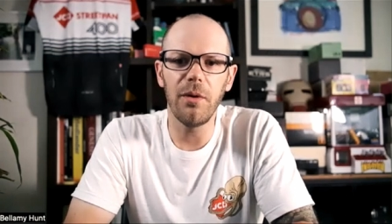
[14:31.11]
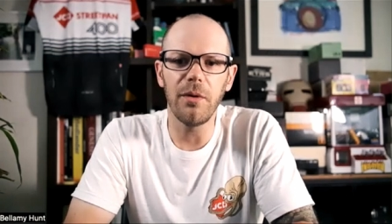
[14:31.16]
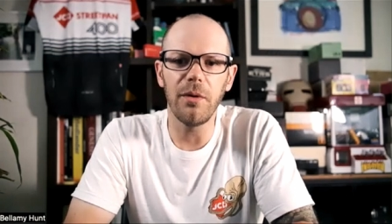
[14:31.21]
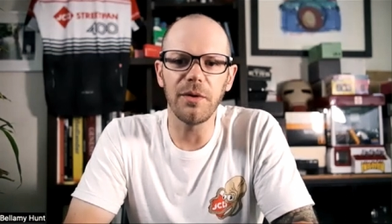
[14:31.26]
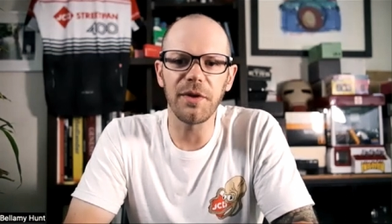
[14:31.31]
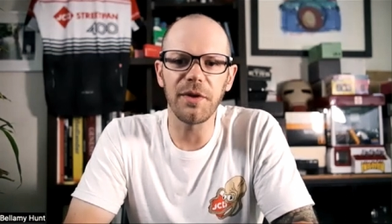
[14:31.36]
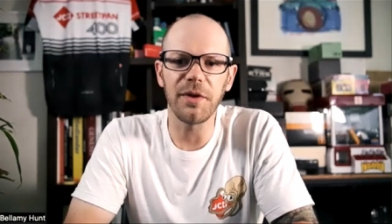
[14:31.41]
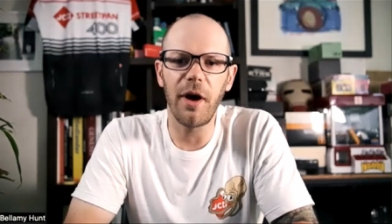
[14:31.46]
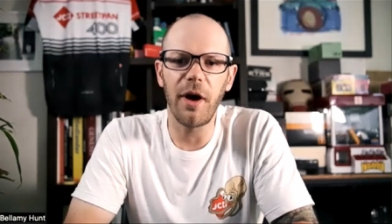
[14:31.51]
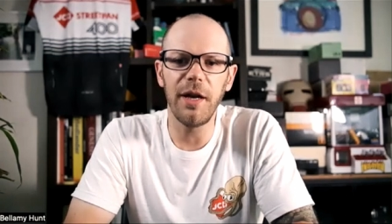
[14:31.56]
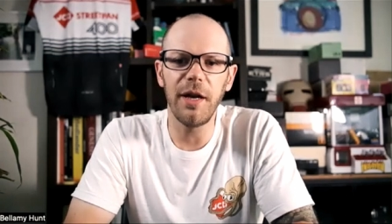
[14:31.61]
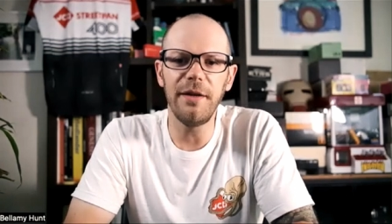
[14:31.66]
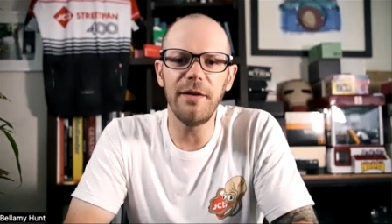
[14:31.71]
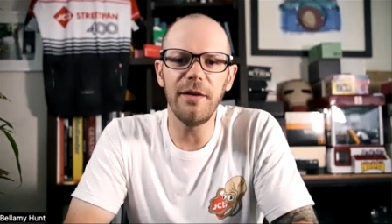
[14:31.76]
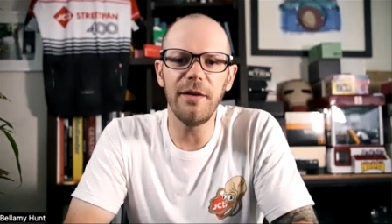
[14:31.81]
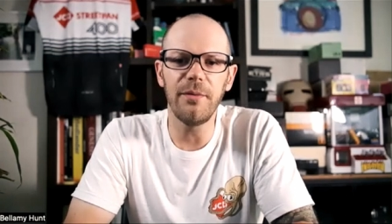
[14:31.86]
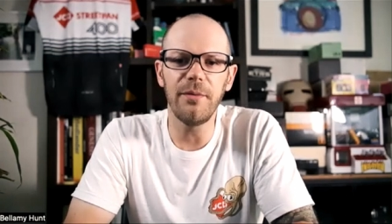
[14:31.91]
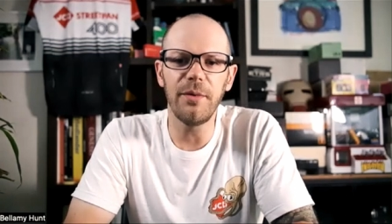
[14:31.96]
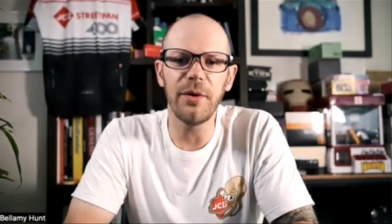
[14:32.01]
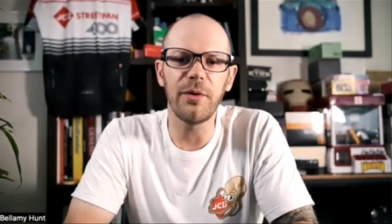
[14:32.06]
or I
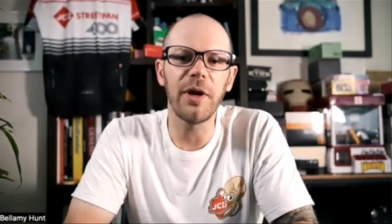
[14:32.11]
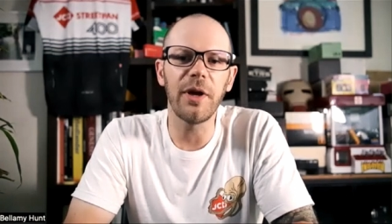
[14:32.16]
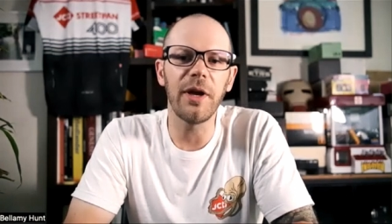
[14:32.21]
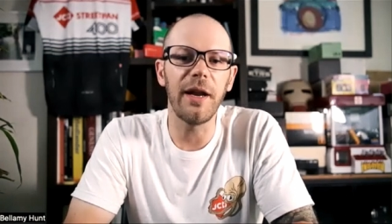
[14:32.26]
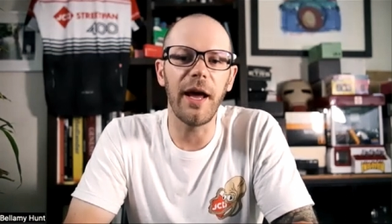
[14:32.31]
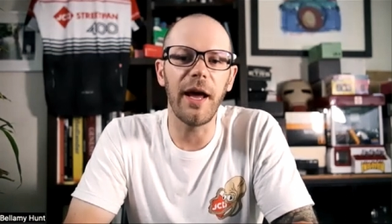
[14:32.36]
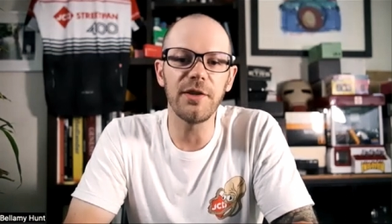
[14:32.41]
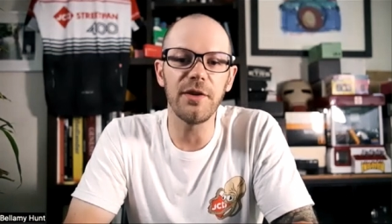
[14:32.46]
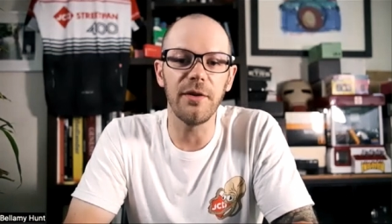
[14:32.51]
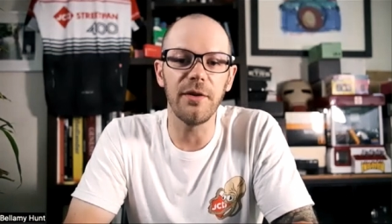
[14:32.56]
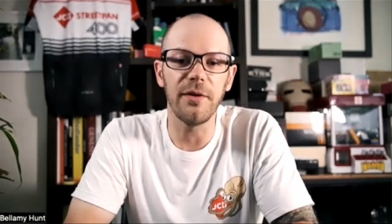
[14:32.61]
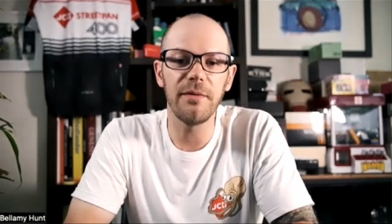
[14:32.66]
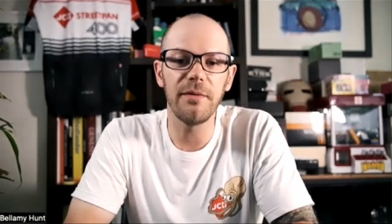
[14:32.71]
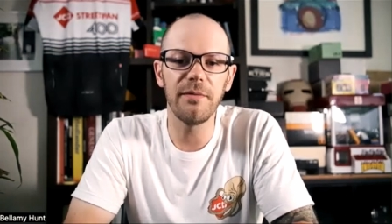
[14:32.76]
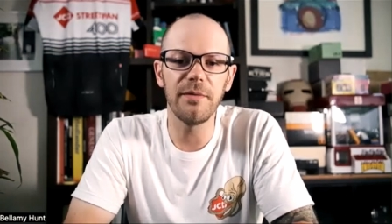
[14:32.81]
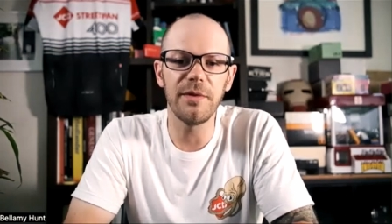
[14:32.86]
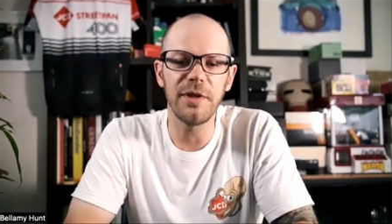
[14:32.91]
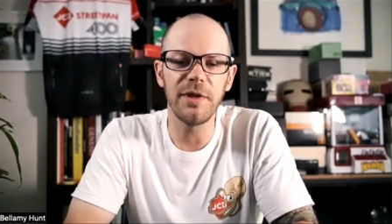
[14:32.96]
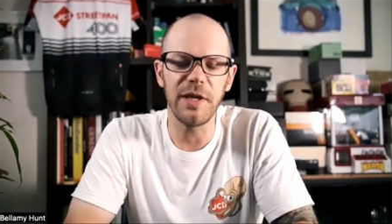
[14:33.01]
needed a real connection to